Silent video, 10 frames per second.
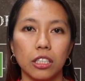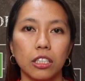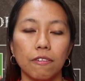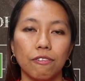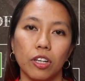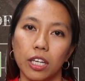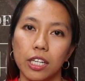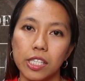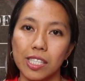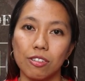
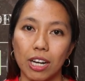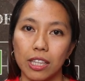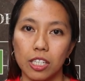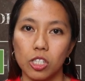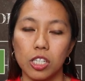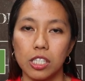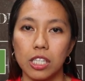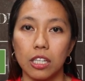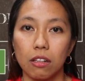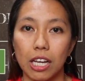different strategies
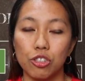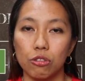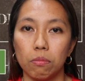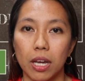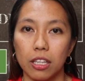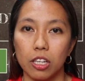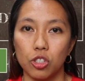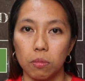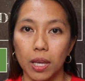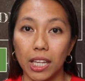in classroom
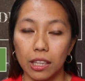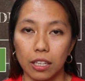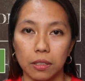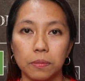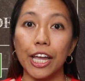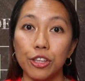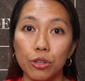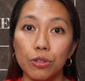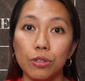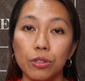management. I
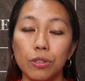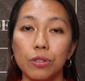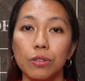do